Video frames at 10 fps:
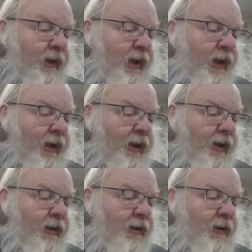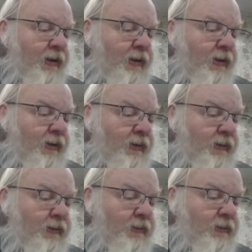And
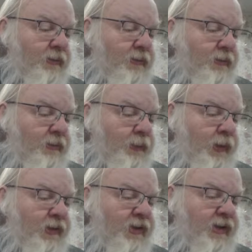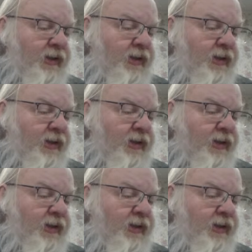Percy